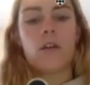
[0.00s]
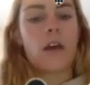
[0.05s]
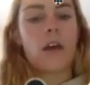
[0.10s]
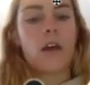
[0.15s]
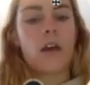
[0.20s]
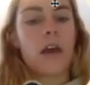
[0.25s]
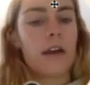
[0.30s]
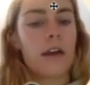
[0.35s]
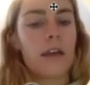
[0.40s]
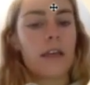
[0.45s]

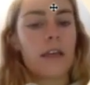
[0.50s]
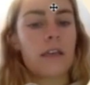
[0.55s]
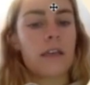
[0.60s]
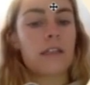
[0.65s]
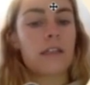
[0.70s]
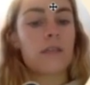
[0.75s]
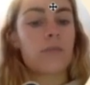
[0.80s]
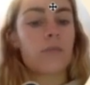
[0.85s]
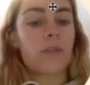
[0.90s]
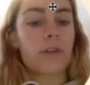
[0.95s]
Adding in
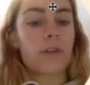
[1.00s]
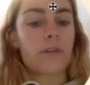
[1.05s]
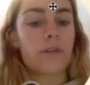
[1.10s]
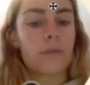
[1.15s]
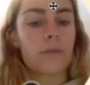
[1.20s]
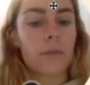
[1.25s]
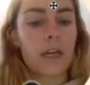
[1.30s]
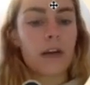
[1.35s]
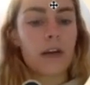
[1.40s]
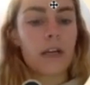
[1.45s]
support
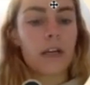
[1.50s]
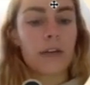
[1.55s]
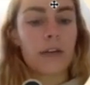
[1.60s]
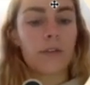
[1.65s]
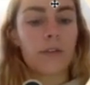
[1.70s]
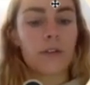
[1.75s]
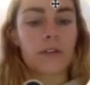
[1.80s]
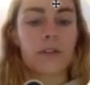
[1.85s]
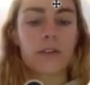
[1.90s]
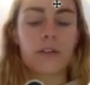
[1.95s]
from
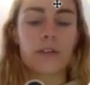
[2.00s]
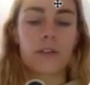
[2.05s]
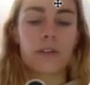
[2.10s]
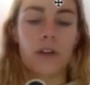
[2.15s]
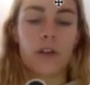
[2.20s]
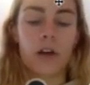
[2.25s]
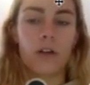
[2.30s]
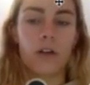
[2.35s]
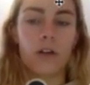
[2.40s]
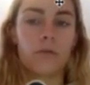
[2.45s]
caregivers.
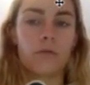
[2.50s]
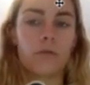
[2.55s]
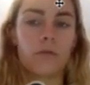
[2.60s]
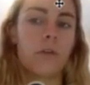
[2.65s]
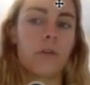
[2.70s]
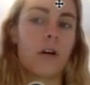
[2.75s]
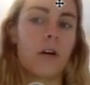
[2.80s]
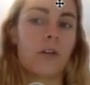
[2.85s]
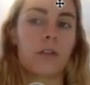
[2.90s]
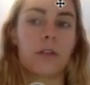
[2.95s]
So
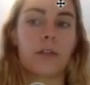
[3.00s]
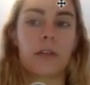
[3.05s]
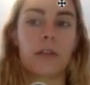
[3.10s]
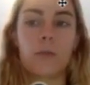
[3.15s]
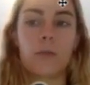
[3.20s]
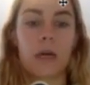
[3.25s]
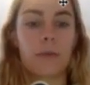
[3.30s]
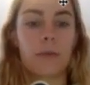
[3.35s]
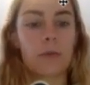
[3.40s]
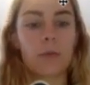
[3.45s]
also
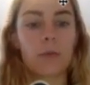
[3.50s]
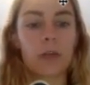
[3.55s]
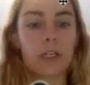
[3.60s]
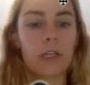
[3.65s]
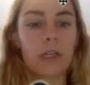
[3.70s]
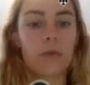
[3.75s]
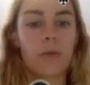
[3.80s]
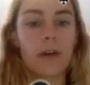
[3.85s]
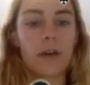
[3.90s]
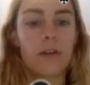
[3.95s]
sometimes
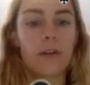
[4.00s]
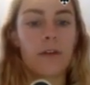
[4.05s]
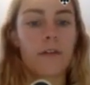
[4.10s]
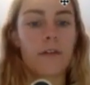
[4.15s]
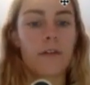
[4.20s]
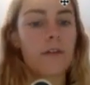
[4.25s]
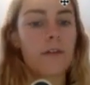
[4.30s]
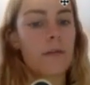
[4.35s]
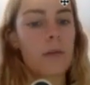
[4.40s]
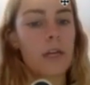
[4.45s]
working with
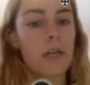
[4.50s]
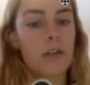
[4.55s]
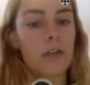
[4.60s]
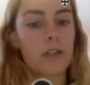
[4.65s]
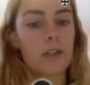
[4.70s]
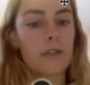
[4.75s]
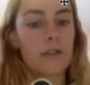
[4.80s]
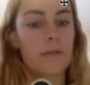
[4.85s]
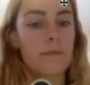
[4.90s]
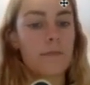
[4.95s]
the
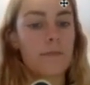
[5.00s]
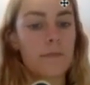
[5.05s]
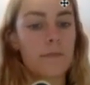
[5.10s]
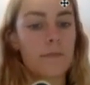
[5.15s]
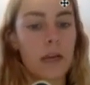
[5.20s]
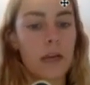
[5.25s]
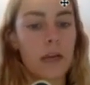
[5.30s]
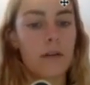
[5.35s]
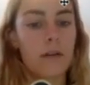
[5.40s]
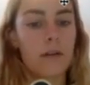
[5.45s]
patient's
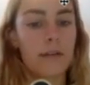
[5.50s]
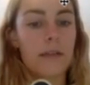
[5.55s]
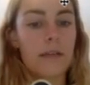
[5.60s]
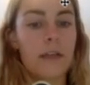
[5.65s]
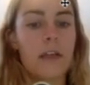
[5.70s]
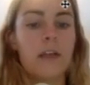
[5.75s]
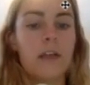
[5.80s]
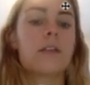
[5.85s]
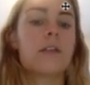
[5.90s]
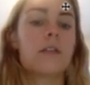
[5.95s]
parents
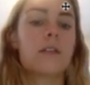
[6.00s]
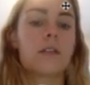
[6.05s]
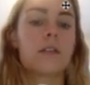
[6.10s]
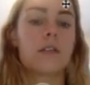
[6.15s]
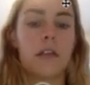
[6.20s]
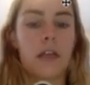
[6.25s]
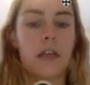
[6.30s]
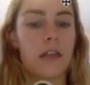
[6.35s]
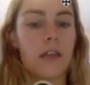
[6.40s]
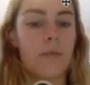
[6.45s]

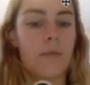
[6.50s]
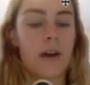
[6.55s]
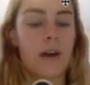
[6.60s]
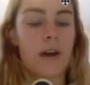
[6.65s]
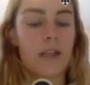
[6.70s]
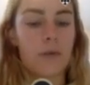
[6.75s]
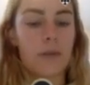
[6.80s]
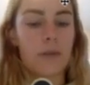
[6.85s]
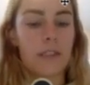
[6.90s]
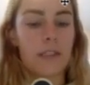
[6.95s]
in the
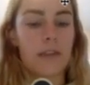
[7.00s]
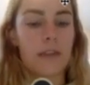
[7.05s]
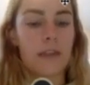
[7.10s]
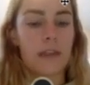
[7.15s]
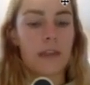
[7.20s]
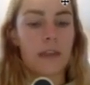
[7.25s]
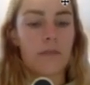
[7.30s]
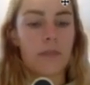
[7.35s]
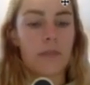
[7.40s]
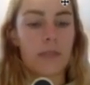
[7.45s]
best ways that they
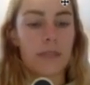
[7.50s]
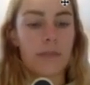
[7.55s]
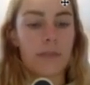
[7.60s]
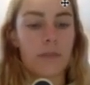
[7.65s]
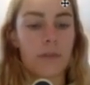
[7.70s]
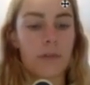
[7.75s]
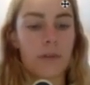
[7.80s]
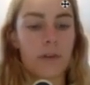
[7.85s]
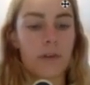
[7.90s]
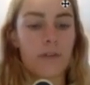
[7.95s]
can be
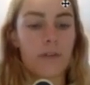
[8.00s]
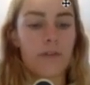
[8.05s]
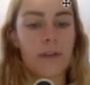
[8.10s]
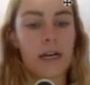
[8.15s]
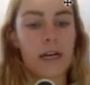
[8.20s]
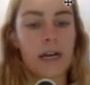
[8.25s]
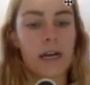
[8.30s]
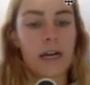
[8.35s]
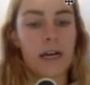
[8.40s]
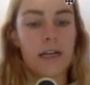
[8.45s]
supportive,
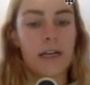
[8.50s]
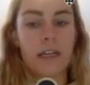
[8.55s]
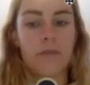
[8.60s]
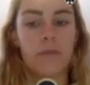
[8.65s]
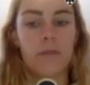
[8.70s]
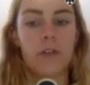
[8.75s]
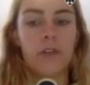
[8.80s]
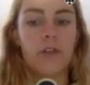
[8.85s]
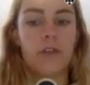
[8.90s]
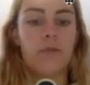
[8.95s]
guiding them
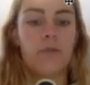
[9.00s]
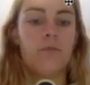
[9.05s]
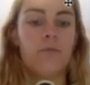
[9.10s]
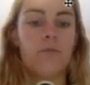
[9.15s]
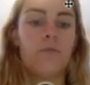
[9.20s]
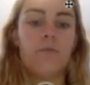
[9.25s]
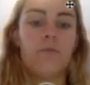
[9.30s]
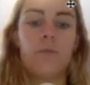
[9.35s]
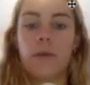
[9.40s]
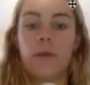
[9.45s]
to
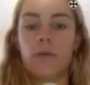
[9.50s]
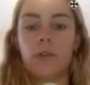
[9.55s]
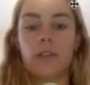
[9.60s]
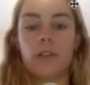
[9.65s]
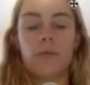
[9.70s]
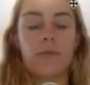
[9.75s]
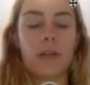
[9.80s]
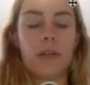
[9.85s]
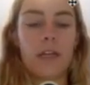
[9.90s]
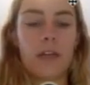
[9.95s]
be able to
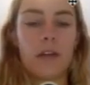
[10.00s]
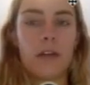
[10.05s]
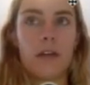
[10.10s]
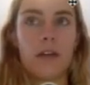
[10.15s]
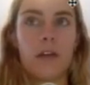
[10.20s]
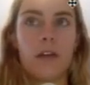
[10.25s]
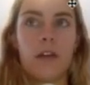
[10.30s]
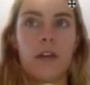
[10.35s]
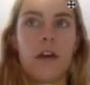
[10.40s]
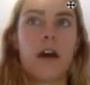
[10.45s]
be
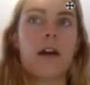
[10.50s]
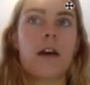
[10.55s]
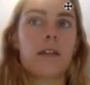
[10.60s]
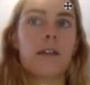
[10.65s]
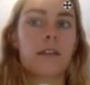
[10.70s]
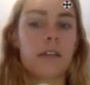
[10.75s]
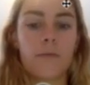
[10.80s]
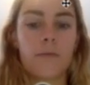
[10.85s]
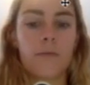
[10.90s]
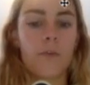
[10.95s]

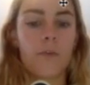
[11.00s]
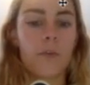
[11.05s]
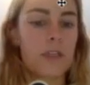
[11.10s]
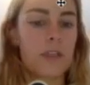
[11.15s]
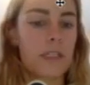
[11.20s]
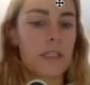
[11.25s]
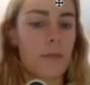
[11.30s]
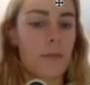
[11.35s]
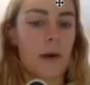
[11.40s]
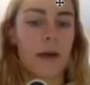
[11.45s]
as helpful as
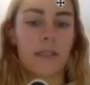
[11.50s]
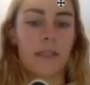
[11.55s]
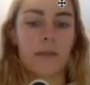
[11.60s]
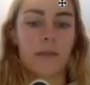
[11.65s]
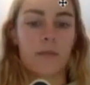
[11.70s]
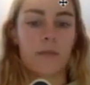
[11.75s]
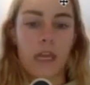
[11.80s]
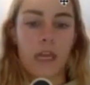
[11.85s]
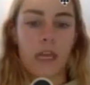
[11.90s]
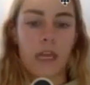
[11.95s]
they
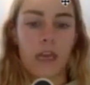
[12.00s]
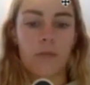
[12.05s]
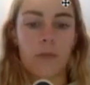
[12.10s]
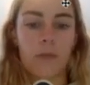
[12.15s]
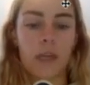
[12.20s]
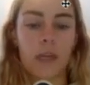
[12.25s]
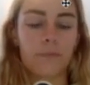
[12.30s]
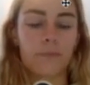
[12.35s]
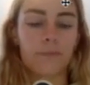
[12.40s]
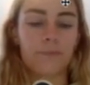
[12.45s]
possibly can
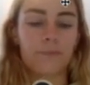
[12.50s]
be.